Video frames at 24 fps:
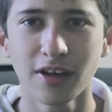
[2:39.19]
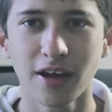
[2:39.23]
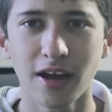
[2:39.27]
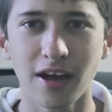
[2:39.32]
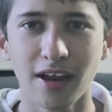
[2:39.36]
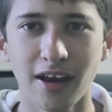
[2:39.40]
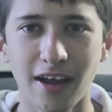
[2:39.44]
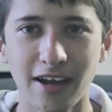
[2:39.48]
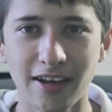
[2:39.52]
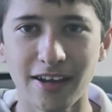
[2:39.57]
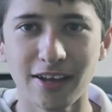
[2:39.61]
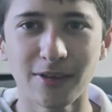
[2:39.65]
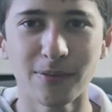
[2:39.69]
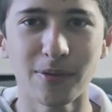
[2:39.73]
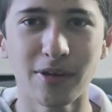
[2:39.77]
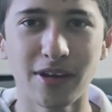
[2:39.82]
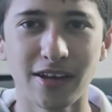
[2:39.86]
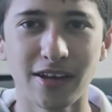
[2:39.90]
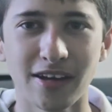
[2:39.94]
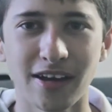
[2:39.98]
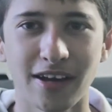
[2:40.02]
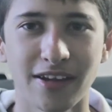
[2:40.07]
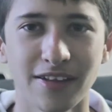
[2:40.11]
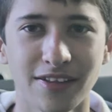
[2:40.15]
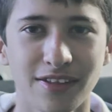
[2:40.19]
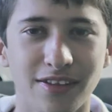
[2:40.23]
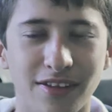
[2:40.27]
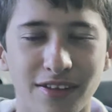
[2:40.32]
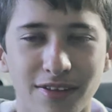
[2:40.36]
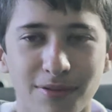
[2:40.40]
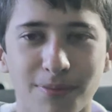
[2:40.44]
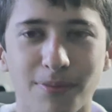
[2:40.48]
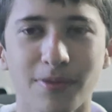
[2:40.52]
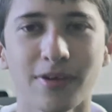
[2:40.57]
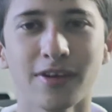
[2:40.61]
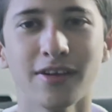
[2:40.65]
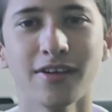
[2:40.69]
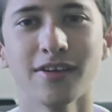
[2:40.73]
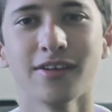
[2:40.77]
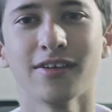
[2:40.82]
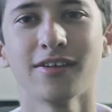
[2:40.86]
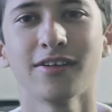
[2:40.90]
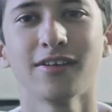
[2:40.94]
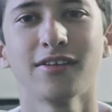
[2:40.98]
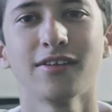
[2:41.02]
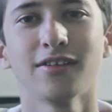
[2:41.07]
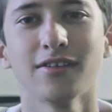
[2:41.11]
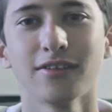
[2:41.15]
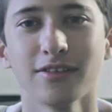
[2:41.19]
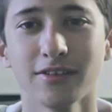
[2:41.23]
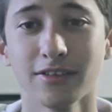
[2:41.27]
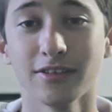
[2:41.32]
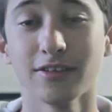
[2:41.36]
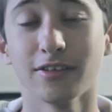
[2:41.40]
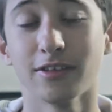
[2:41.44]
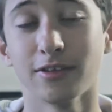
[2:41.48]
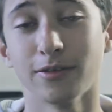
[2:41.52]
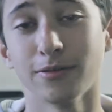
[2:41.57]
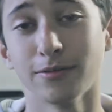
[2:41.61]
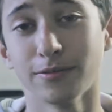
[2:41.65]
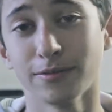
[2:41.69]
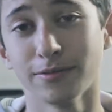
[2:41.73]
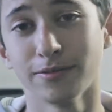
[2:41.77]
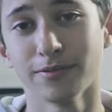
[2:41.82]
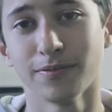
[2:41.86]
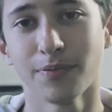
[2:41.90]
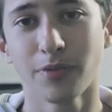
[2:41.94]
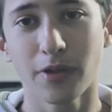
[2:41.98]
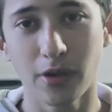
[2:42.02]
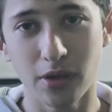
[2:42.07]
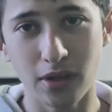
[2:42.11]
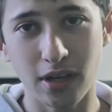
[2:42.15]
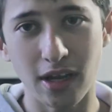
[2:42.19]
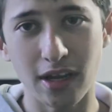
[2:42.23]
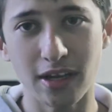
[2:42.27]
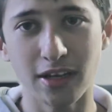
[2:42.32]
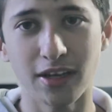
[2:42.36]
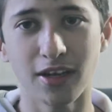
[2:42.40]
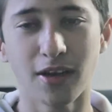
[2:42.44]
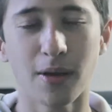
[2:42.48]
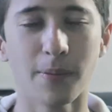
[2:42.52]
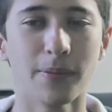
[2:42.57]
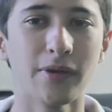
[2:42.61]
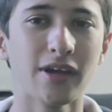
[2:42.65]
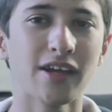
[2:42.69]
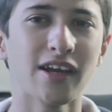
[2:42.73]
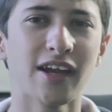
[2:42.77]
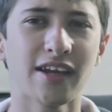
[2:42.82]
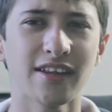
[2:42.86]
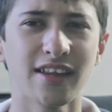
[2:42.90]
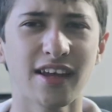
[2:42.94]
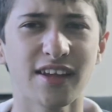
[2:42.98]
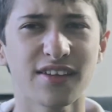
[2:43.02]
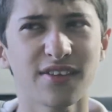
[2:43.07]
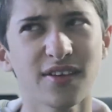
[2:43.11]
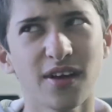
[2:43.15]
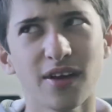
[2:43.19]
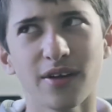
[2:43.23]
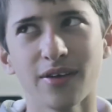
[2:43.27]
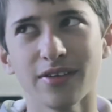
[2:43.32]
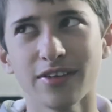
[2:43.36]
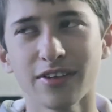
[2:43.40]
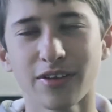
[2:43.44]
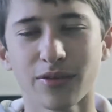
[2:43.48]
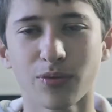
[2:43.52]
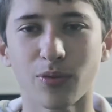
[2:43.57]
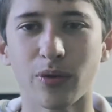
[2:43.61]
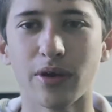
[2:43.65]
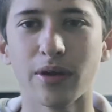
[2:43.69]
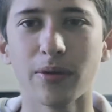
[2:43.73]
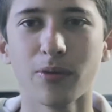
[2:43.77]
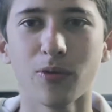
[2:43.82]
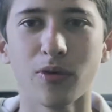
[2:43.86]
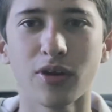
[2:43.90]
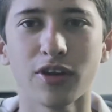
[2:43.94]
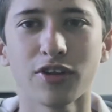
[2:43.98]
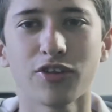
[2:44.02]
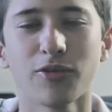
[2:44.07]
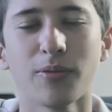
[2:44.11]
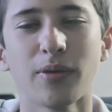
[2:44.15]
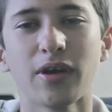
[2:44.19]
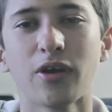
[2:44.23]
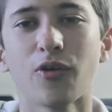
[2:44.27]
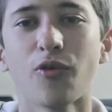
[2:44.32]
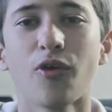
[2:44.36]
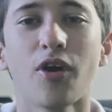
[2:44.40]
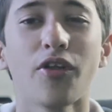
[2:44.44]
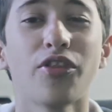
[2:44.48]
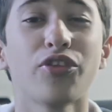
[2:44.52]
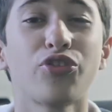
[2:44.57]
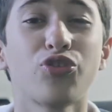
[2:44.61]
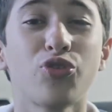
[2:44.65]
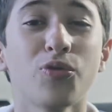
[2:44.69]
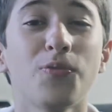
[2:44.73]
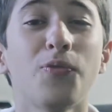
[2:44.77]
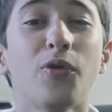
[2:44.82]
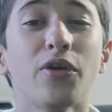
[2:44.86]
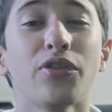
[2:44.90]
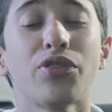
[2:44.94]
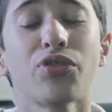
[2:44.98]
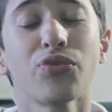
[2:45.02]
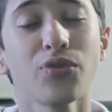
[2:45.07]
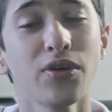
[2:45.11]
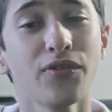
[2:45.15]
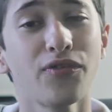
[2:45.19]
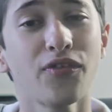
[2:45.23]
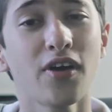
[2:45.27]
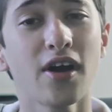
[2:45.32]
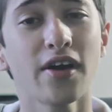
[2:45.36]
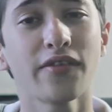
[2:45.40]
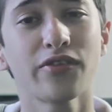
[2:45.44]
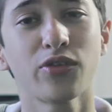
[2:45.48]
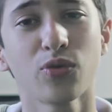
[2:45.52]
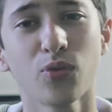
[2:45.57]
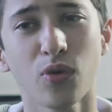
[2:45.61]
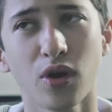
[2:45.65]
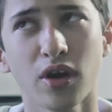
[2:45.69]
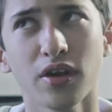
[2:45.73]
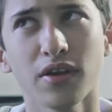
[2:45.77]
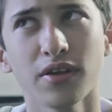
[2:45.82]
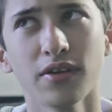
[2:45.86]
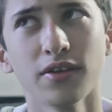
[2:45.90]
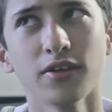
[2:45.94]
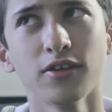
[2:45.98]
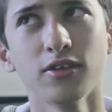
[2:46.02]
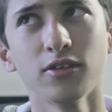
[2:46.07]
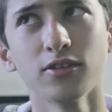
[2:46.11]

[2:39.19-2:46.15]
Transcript: I like it being like this, but, you know, it ended up being like that, so I just wanted to make it rather 2.35 to 1,